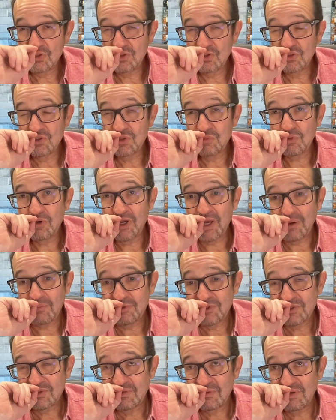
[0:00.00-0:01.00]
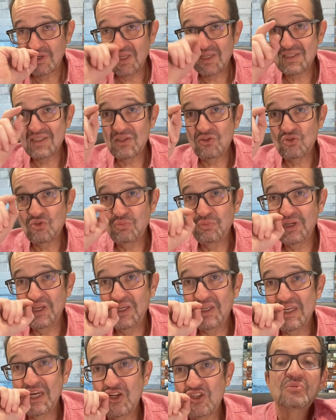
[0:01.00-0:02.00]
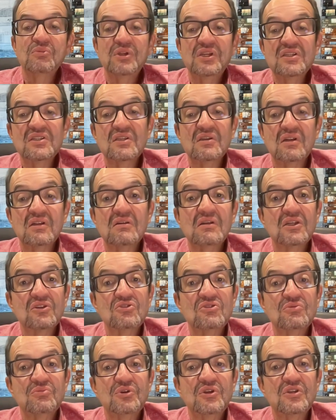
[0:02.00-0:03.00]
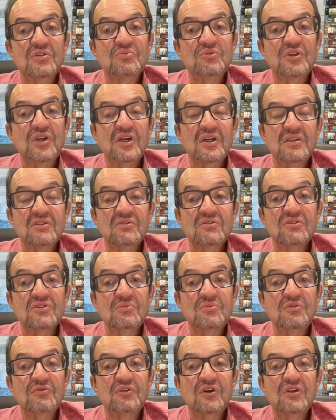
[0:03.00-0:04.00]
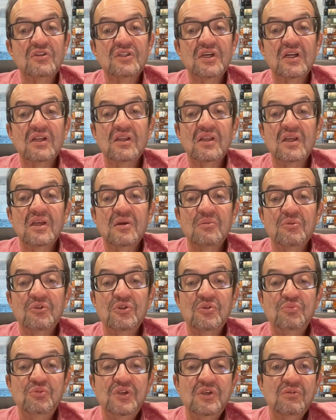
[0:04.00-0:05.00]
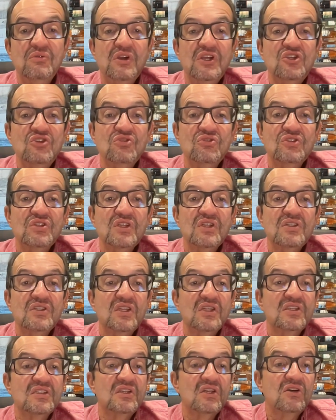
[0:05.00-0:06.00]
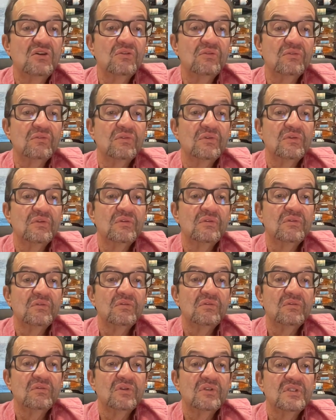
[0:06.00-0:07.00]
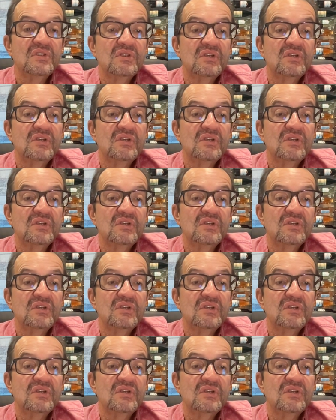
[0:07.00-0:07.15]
small caps, less than $2 billion. The beta is pretty high, so it's going to be volatile. But the P ratio is low. So